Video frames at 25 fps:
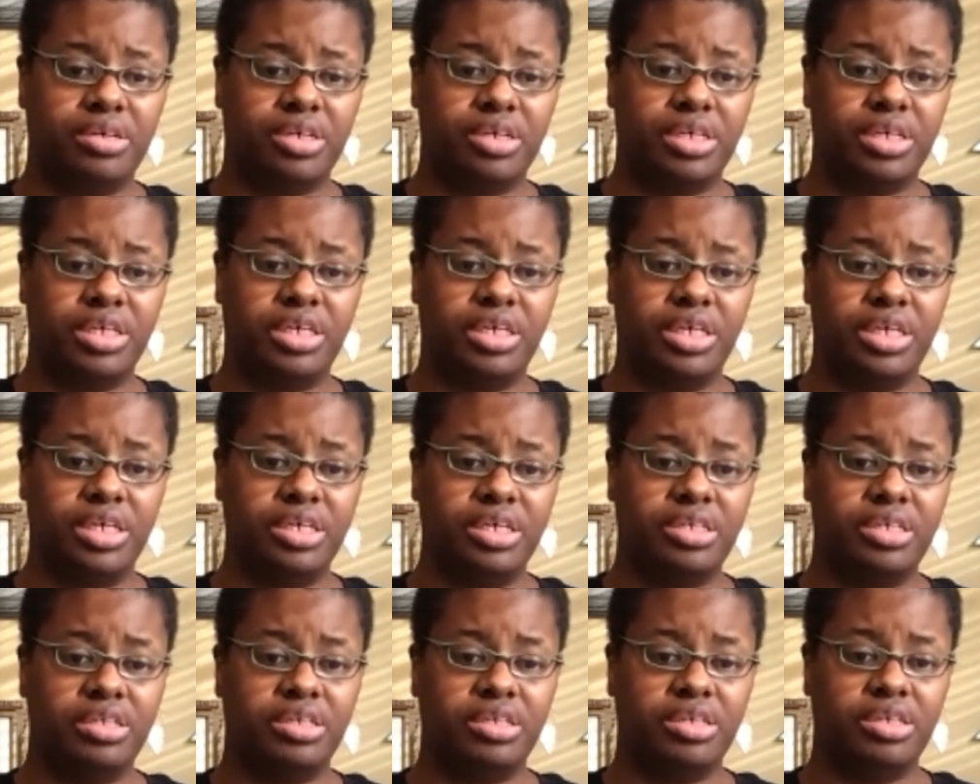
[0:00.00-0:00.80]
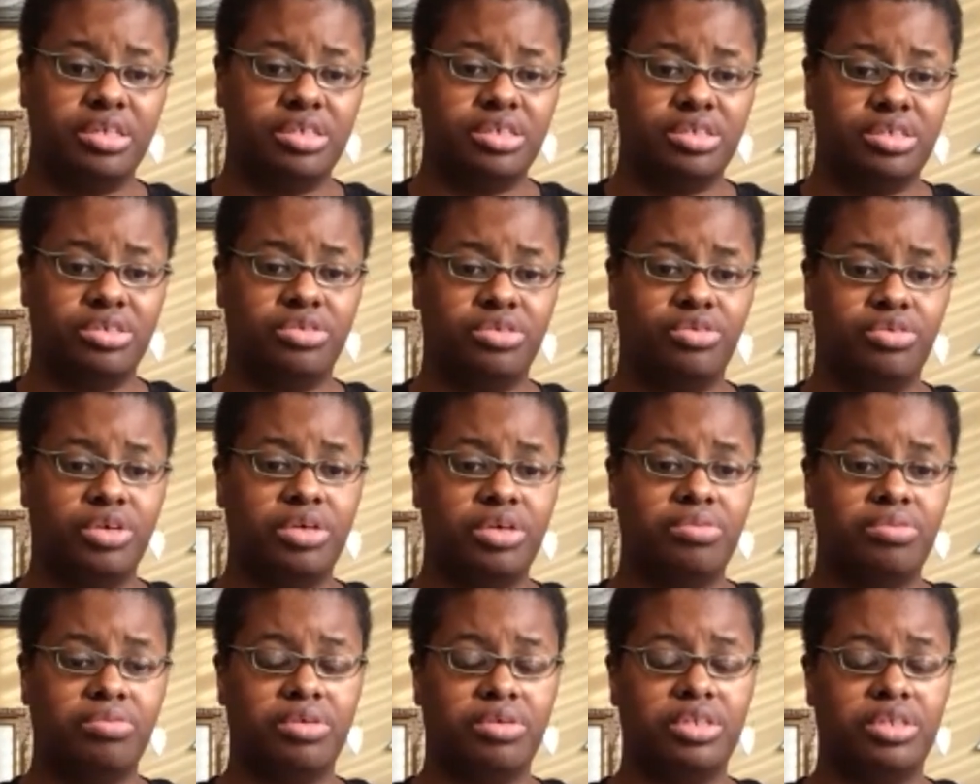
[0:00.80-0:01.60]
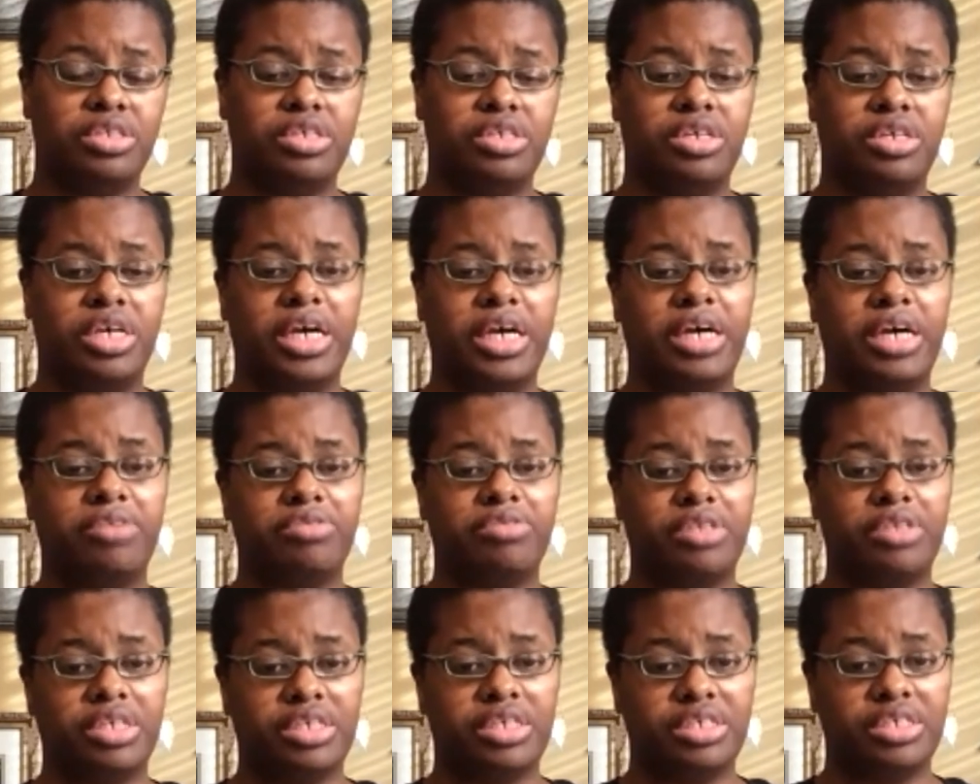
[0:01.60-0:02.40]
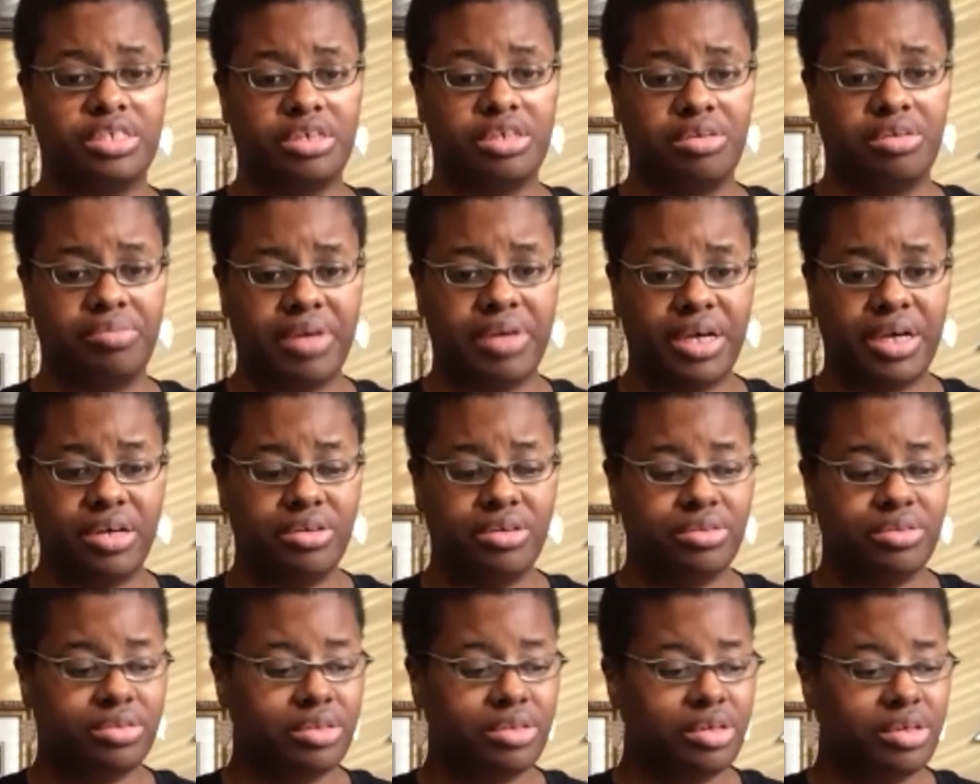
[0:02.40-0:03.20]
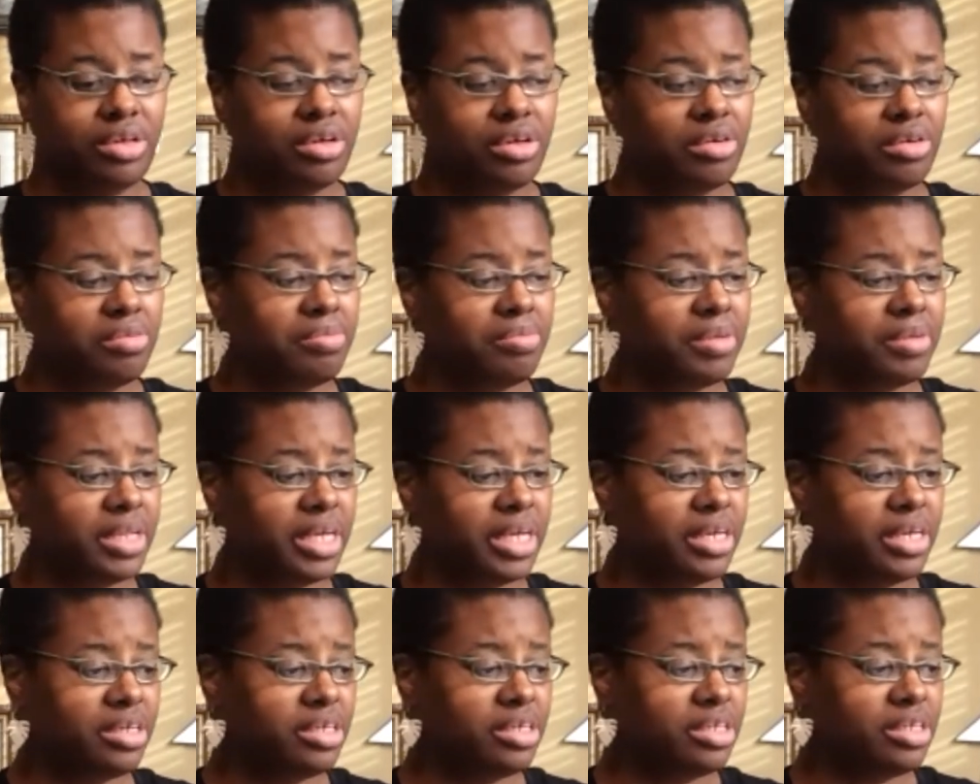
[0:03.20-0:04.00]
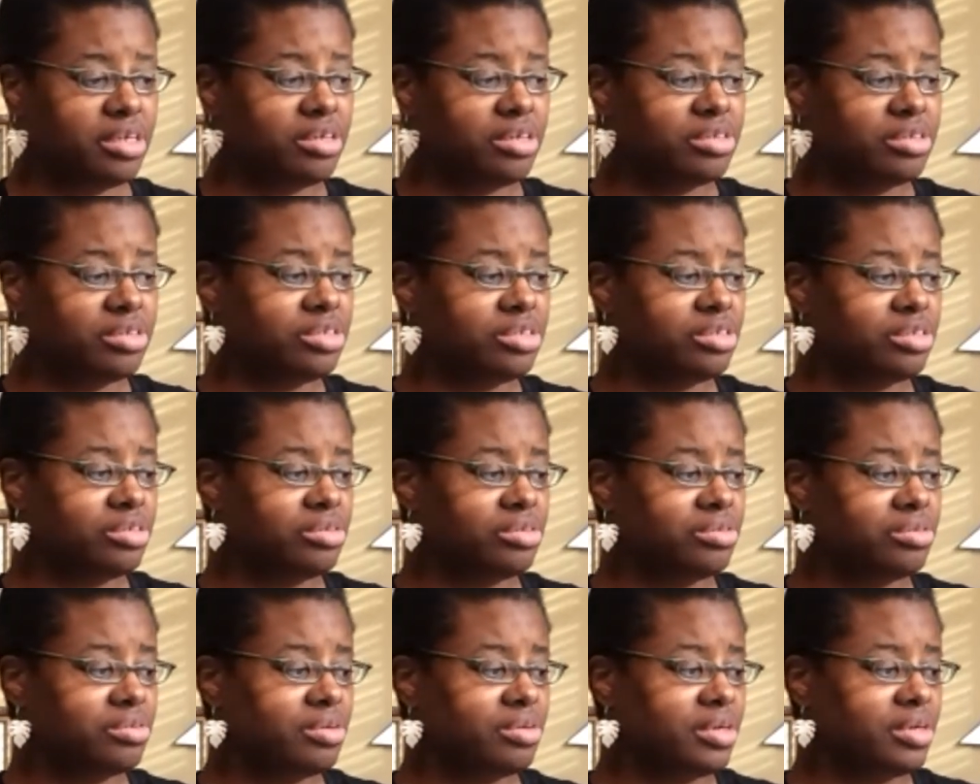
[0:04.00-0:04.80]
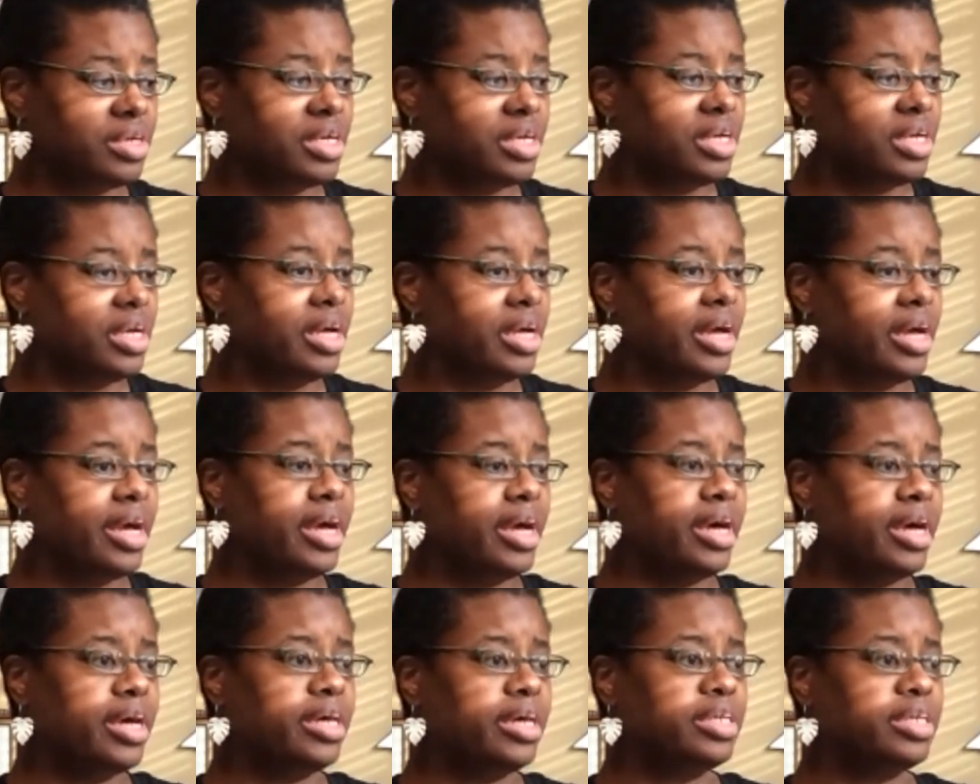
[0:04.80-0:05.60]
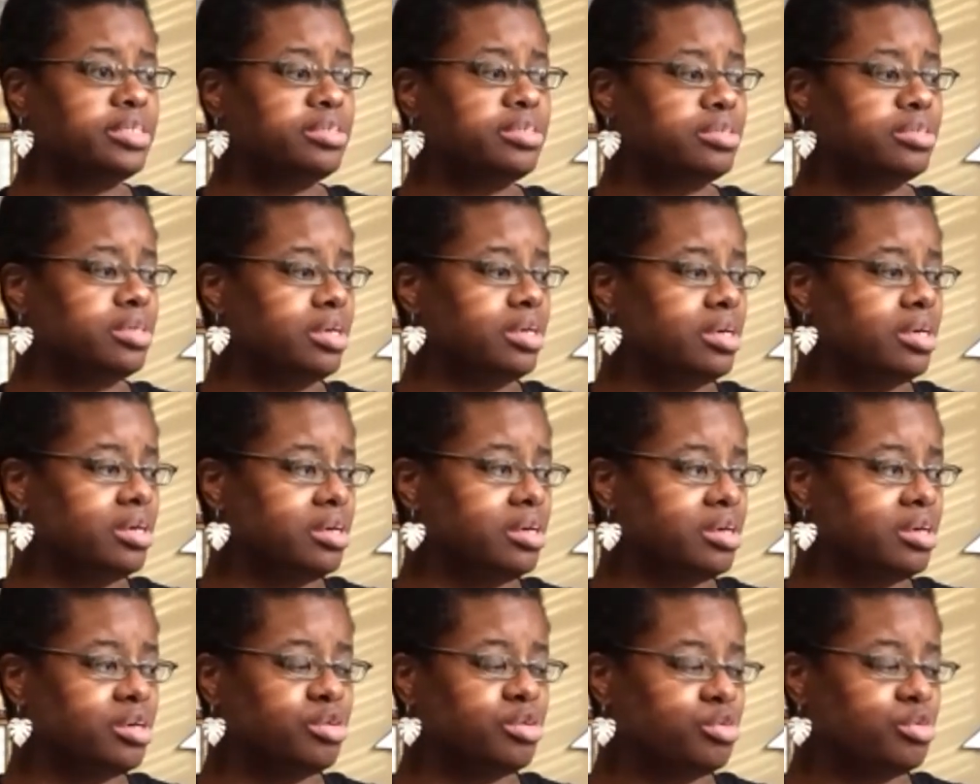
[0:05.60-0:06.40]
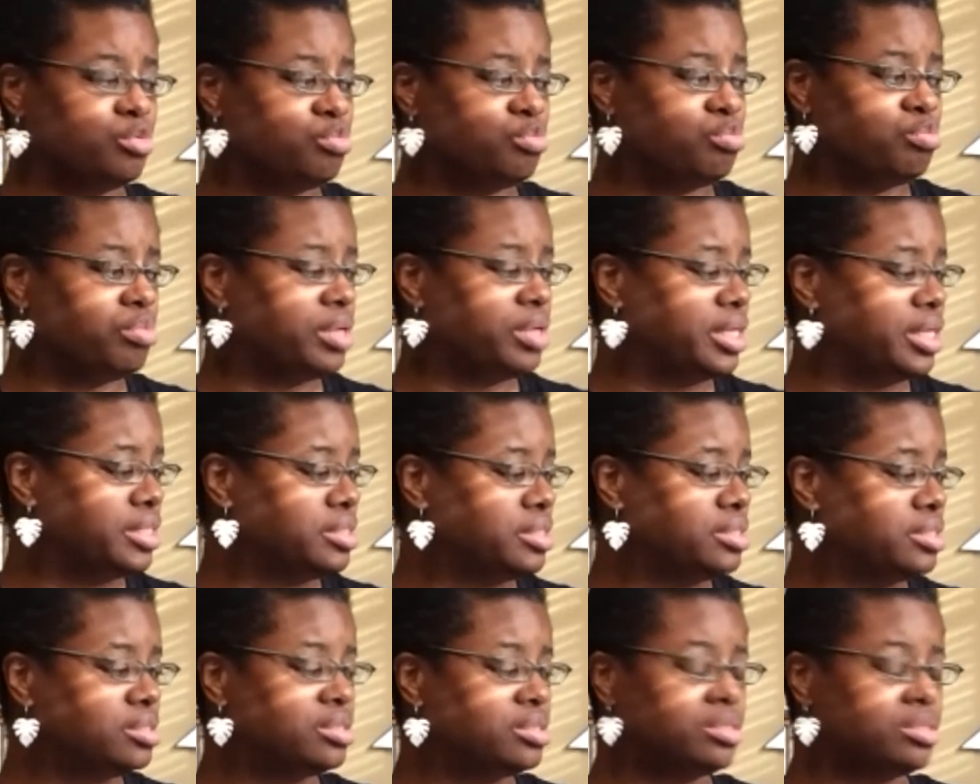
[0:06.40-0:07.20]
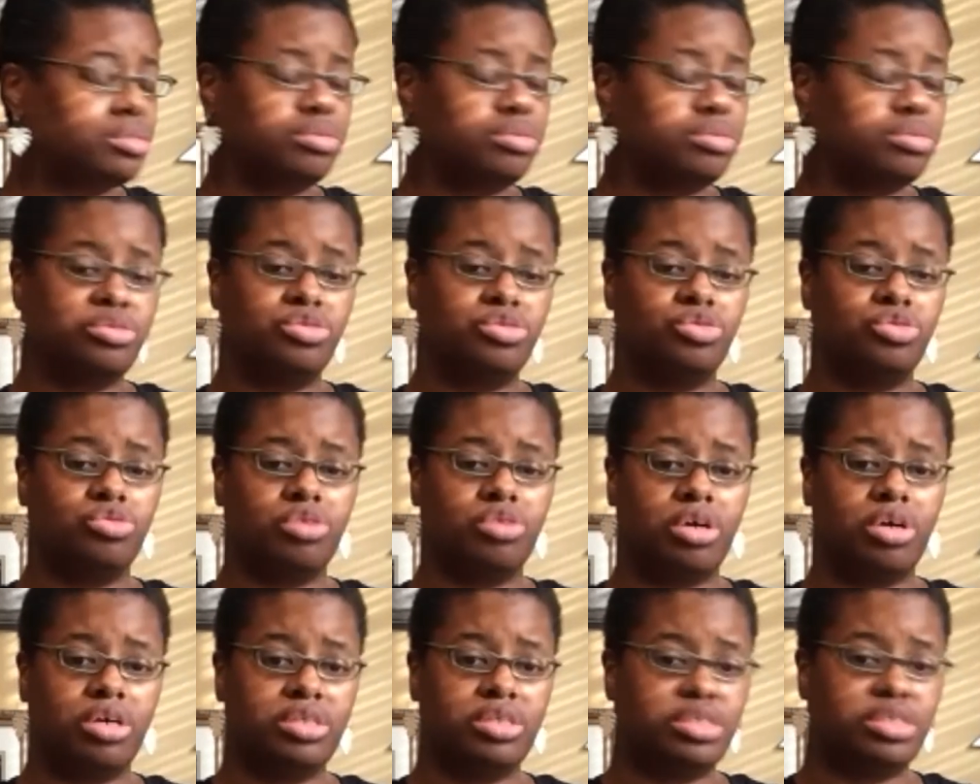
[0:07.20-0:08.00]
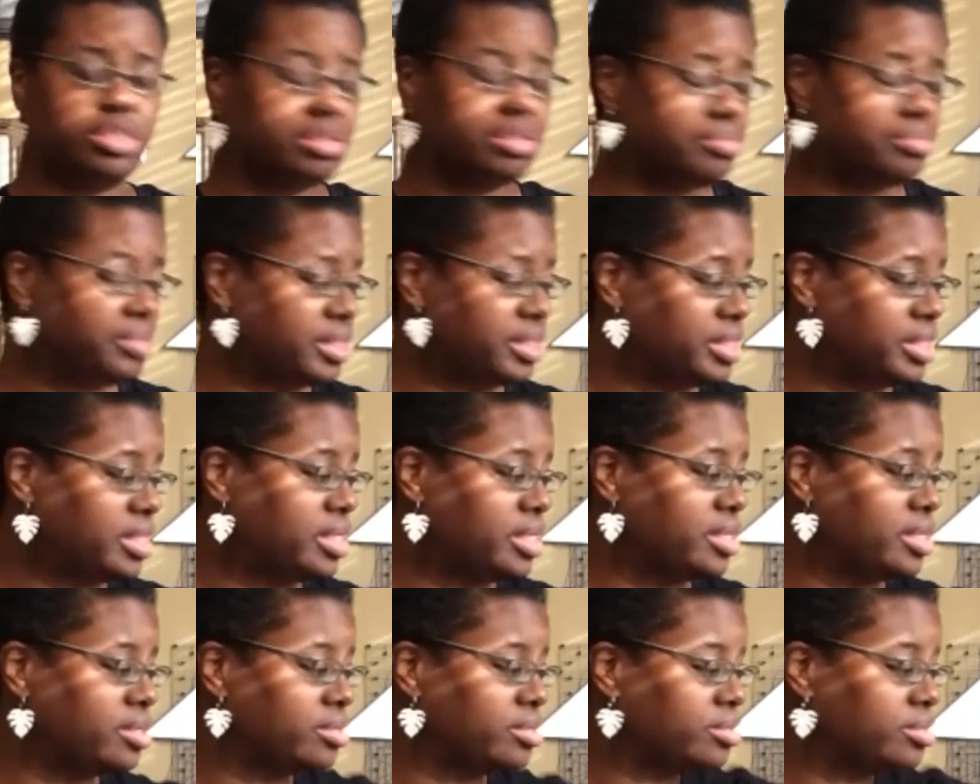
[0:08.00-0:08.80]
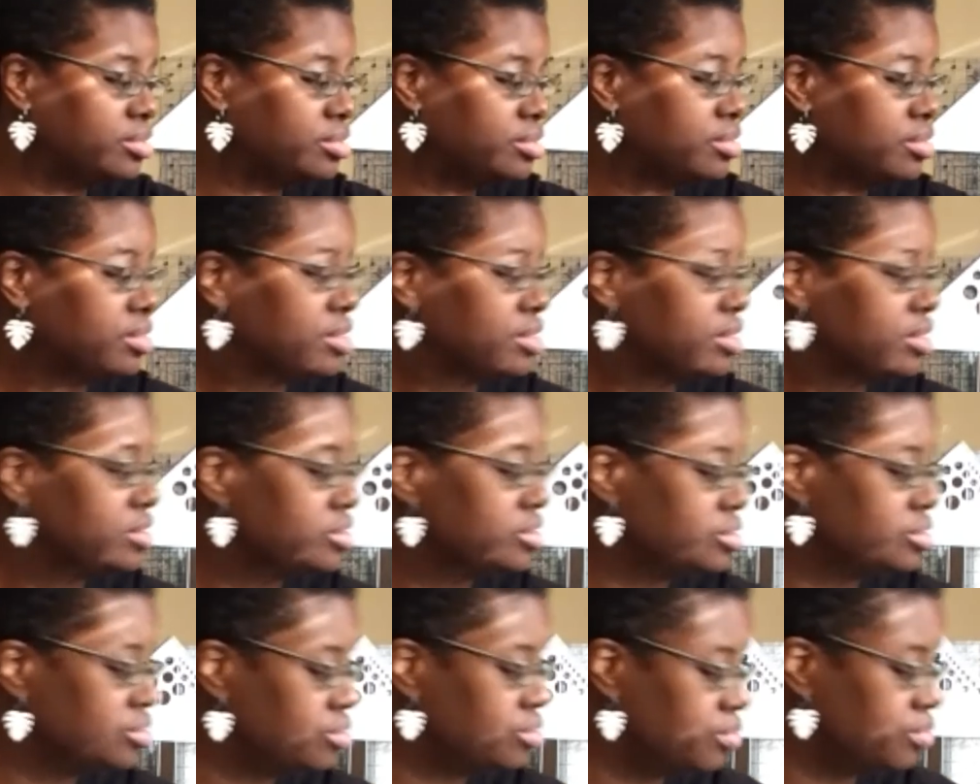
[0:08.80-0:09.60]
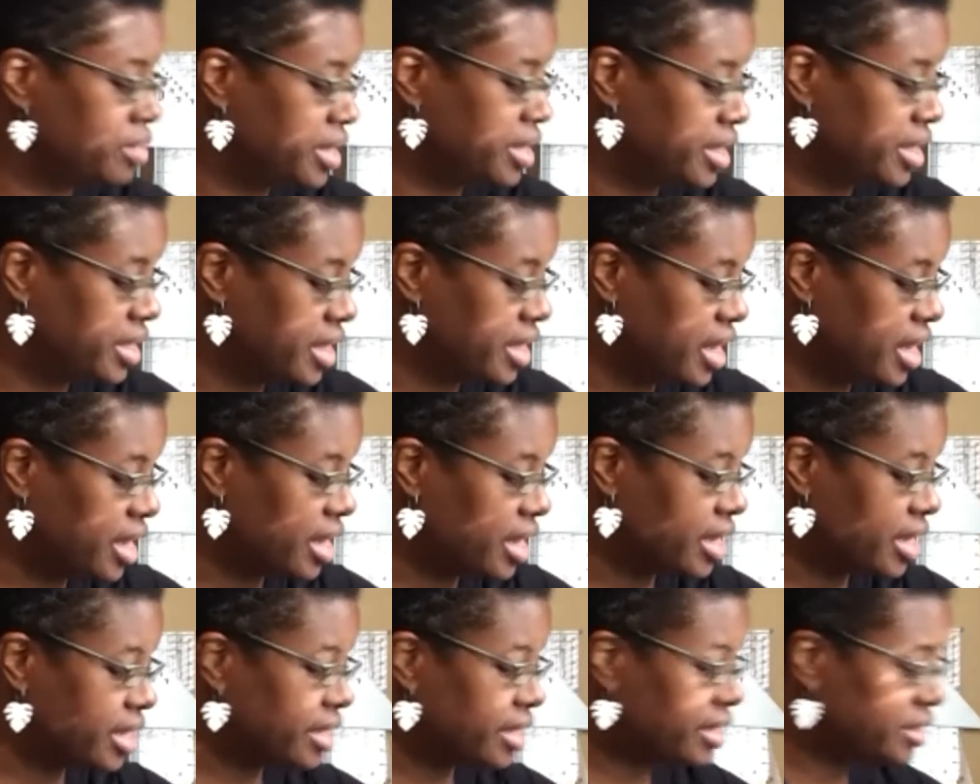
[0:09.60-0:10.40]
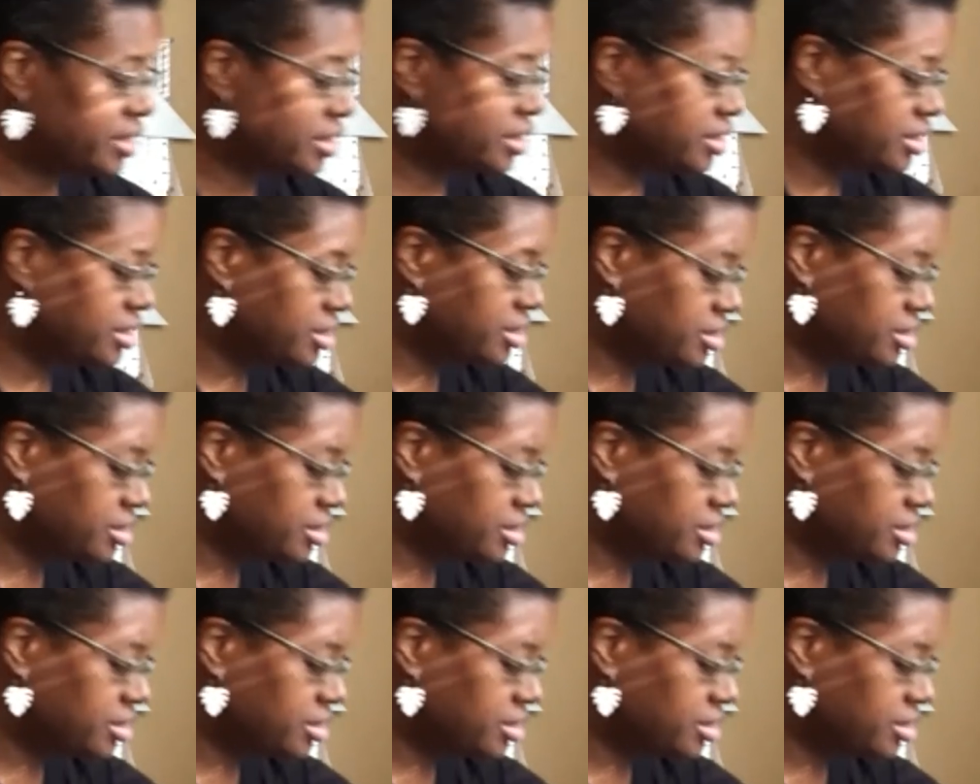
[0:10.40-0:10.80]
Again, it's a great one to have things come out, but I could also add buttons or draw something here to create eyes,